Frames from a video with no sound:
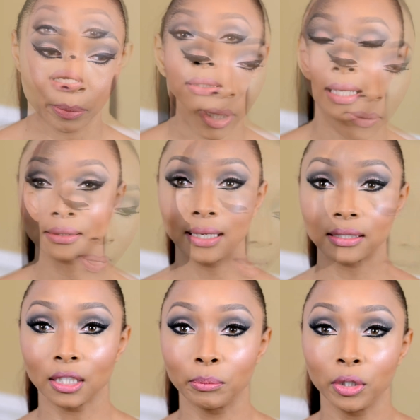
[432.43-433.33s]
Next, I
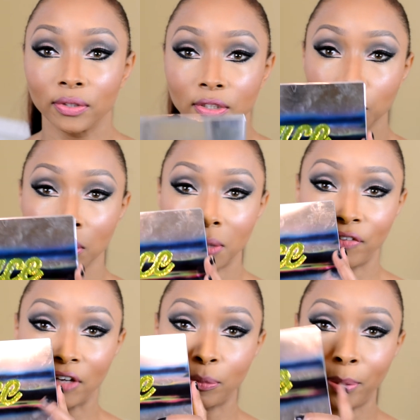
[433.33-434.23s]
actually moved into one of my
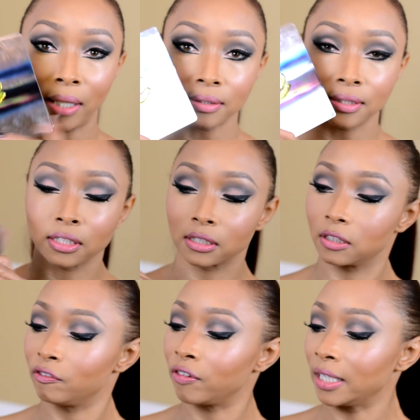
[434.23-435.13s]
favorite palettes. This is the
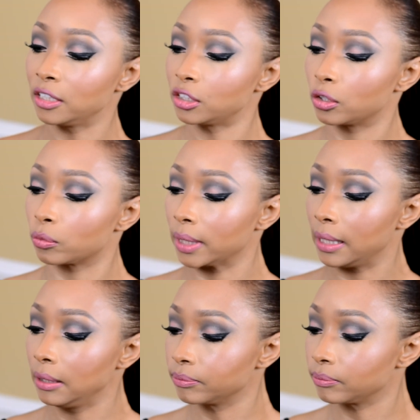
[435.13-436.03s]
Vice 3,
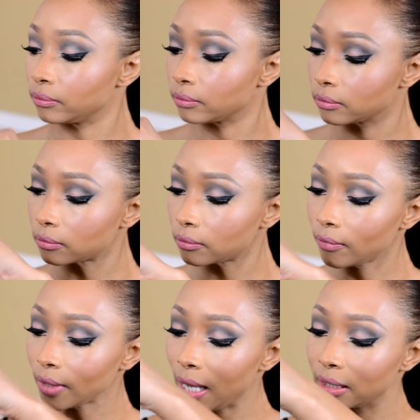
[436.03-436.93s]

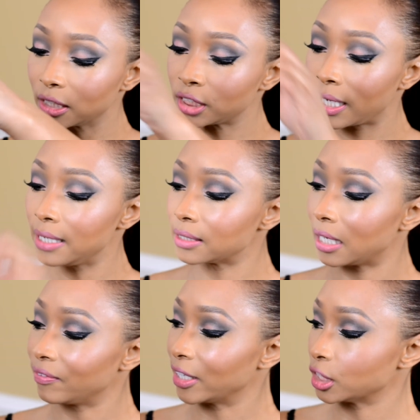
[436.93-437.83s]
and the shades that I've
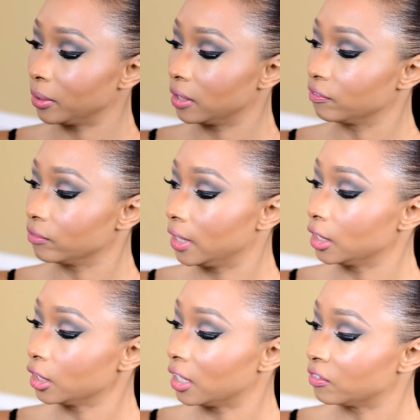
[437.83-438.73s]
actually been in
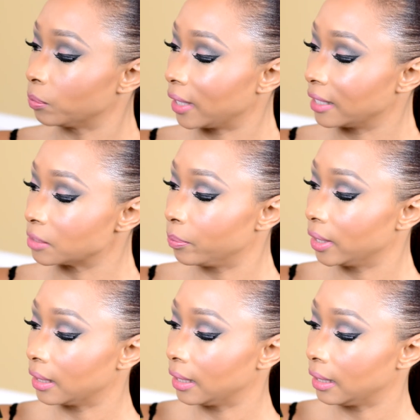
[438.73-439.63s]
love with has
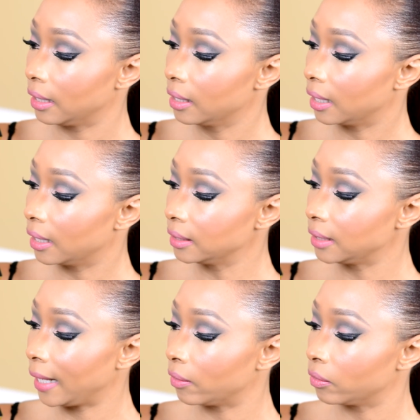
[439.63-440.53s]
been the
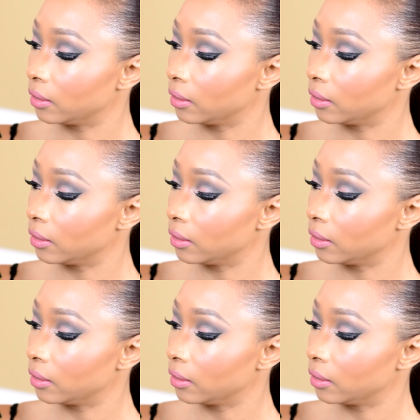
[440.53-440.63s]
Undone